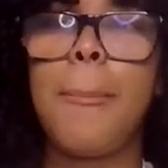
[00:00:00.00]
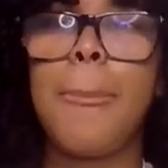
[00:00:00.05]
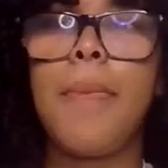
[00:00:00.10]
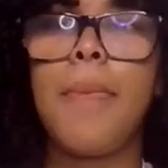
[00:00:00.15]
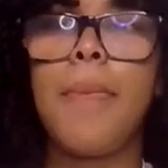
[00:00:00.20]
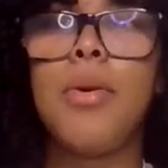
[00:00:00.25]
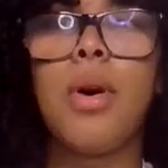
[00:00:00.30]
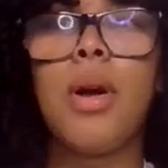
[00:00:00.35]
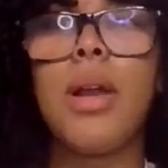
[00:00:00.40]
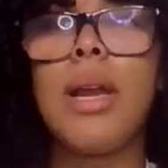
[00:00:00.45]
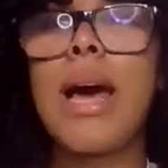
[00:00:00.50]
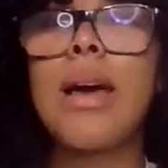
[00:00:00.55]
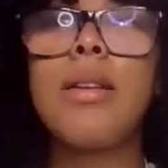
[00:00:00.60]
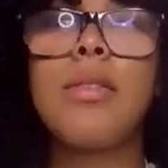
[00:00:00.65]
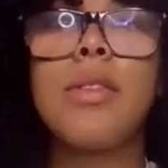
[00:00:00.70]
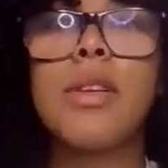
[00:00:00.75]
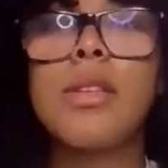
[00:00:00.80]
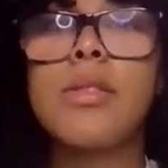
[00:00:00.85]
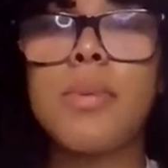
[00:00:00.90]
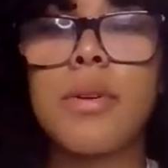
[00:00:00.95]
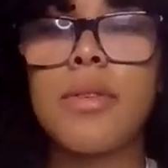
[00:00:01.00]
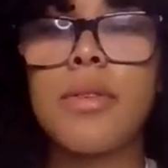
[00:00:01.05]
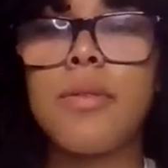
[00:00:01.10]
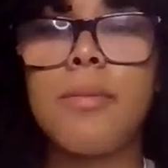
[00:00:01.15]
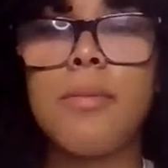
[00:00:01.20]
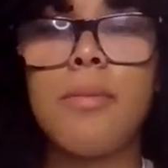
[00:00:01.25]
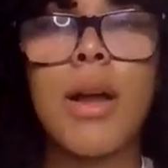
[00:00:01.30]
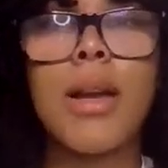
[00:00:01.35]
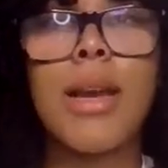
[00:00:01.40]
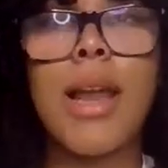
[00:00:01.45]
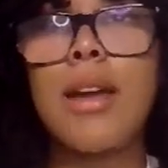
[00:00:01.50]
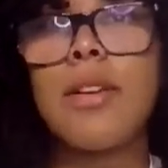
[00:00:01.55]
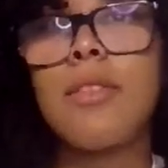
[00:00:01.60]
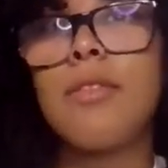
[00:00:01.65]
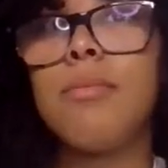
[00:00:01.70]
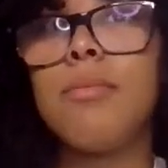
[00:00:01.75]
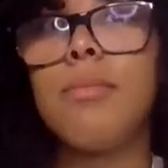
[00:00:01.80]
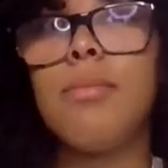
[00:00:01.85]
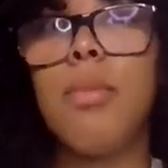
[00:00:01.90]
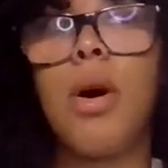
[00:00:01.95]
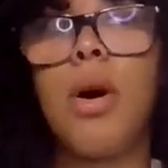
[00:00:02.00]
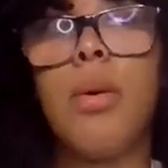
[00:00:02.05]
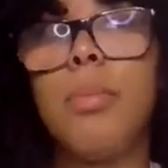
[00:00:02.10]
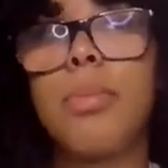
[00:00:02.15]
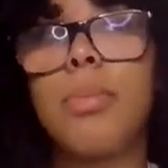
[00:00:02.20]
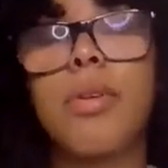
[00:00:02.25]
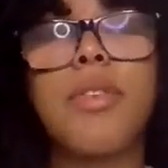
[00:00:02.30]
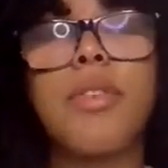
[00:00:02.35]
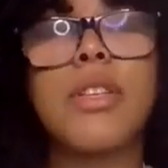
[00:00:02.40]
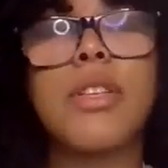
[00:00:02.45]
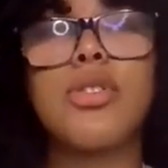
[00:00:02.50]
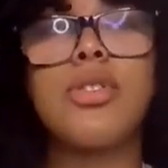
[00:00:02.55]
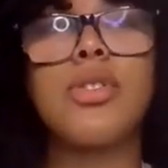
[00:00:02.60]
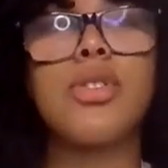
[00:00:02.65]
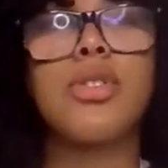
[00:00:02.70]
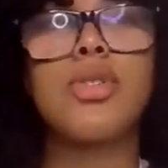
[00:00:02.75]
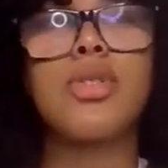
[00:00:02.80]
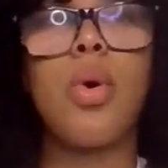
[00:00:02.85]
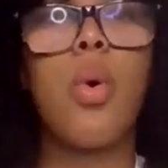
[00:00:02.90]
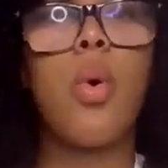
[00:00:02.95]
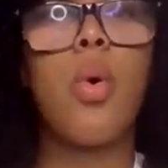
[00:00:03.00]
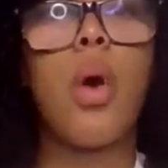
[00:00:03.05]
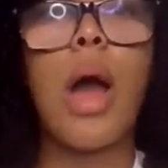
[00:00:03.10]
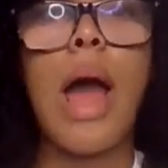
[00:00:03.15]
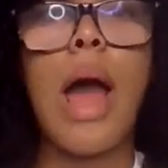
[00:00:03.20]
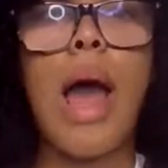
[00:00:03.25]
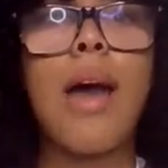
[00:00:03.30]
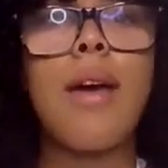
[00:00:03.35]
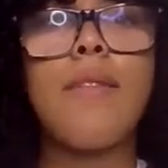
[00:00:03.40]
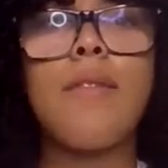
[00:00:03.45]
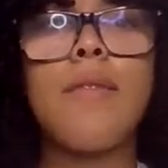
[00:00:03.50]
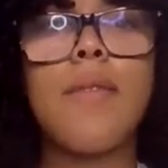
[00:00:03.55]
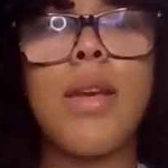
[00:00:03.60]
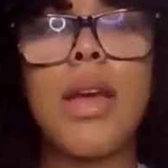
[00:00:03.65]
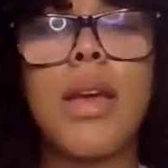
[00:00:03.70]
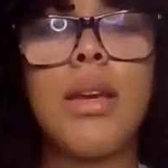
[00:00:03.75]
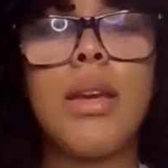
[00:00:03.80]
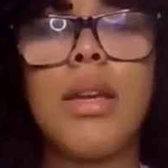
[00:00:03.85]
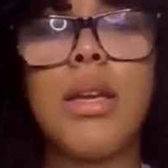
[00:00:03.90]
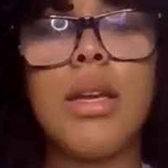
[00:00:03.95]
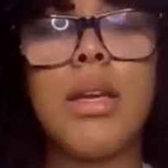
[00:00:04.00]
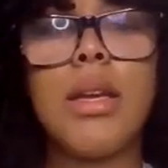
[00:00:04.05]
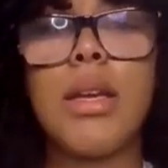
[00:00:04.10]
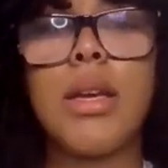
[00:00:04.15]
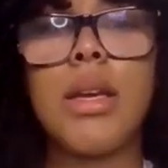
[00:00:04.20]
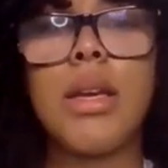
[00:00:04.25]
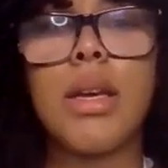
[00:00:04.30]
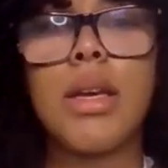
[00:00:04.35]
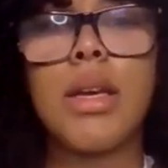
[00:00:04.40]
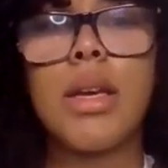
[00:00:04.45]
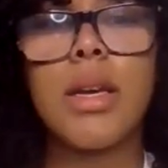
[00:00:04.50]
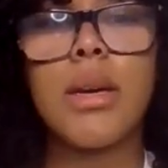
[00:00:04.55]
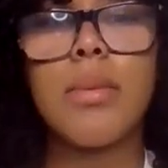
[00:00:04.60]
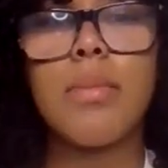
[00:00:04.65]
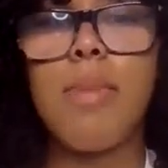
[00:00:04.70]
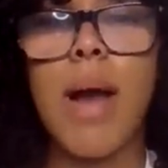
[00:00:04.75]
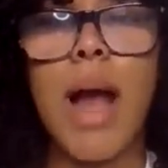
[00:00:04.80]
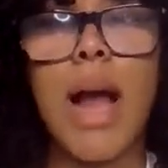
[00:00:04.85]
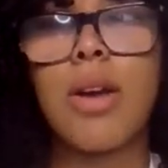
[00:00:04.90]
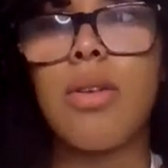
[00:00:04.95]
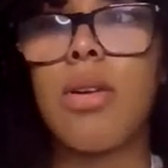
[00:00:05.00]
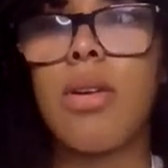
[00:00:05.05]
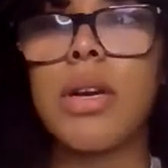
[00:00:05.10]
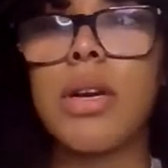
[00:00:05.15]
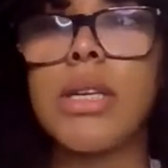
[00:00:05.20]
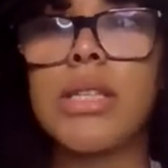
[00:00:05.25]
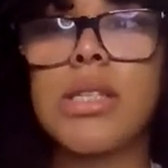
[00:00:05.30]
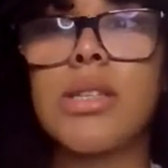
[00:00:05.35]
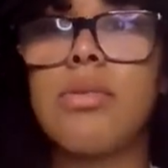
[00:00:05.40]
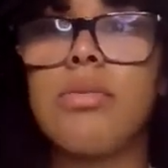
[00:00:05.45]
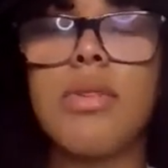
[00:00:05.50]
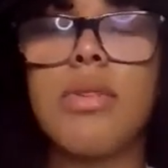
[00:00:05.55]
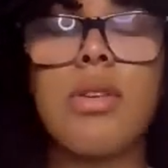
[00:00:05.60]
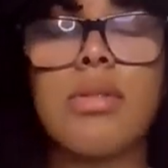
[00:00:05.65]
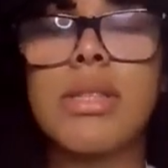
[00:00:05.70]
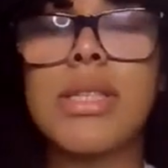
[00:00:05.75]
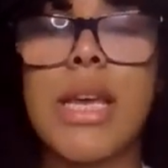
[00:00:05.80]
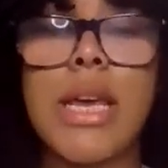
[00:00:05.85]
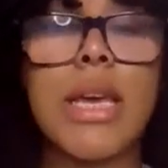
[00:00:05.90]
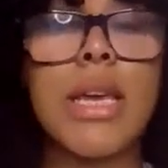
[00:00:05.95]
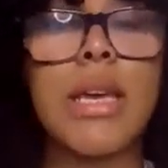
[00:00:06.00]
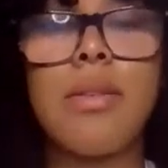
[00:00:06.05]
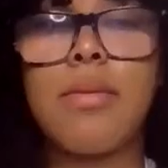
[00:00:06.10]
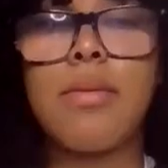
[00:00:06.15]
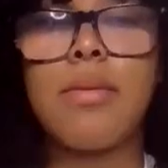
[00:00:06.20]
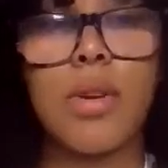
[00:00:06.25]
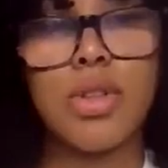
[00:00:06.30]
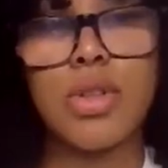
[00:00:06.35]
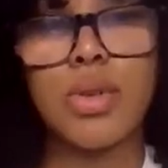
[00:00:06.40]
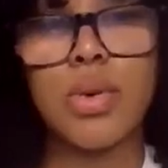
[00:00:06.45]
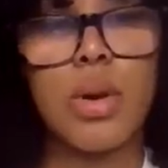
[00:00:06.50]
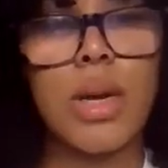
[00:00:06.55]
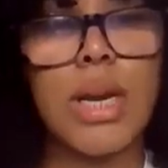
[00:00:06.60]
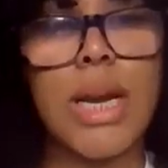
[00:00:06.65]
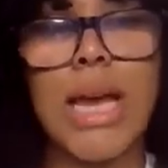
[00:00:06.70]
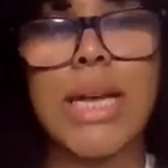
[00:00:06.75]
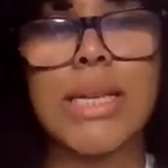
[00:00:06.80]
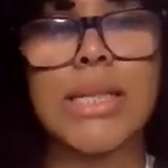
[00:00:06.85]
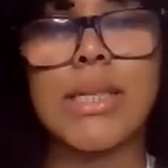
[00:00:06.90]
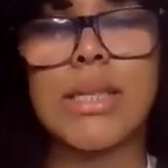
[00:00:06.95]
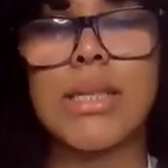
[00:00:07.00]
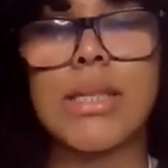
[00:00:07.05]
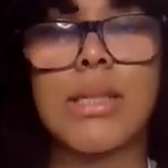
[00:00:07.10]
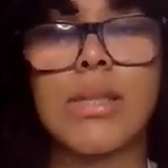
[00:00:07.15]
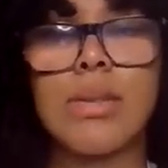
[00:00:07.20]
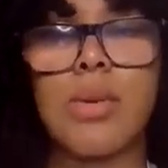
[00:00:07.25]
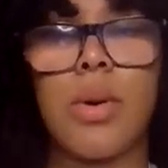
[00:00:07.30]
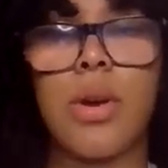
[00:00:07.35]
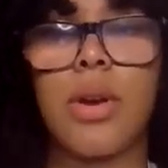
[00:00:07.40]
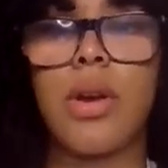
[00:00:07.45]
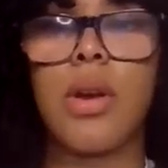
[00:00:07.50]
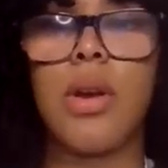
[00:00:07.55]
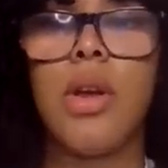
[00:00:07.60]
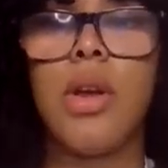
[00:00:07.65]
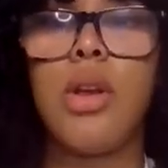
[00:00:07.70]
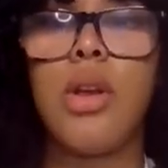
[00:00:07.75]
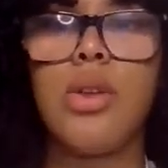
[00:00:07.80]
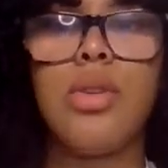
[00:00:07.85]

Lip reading: a lot of professors don't have any background history on taking virtual classes, or,